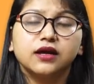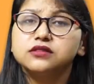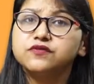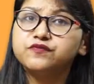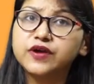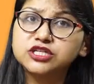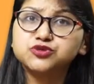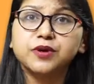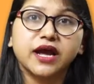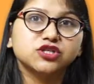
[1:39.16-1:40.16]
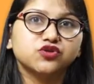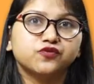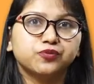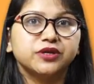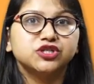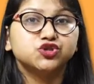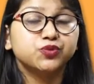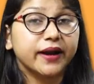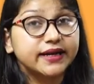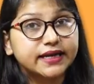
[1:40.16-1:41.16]
The fixed price of rupees
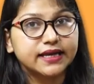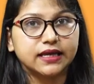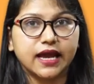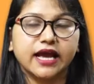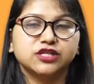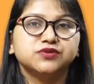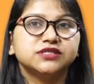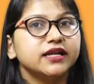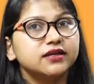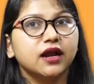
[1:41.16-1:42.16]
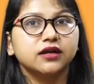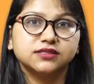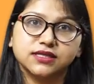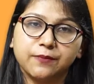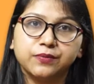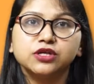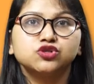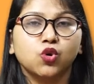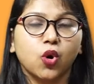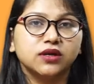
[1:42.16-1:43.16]
20 as we said in our example is
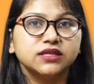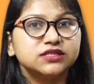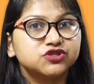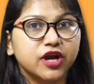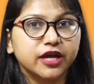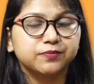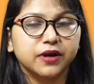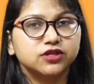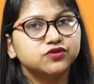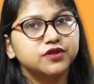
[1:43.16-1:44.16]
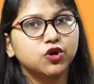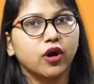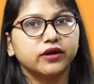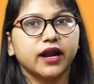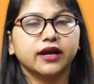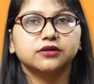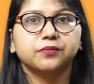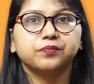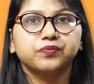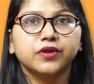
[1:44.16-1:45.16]
called the strike price of the contract.
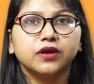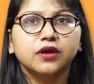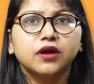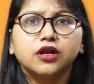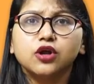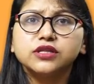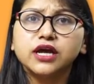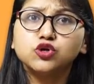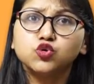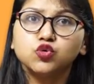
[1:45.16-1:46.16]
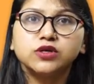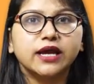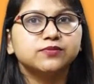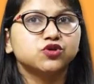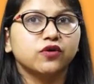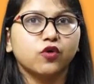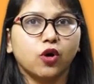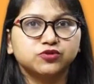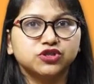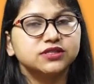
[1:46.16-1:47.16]
Now there are two types of
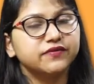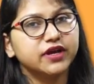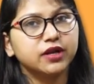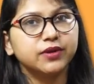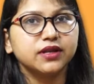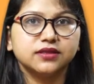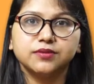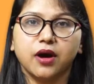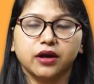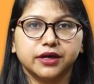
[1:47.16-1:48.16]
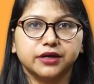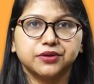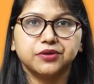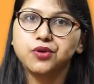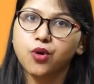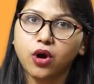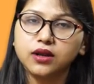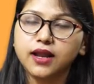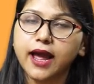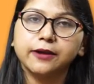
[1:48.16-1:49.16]
options available in the market,
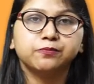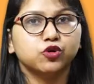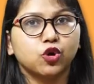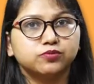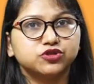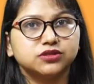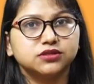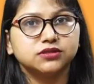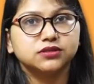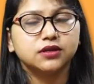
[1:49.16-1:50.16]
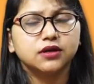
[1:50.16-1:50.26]
call and put options.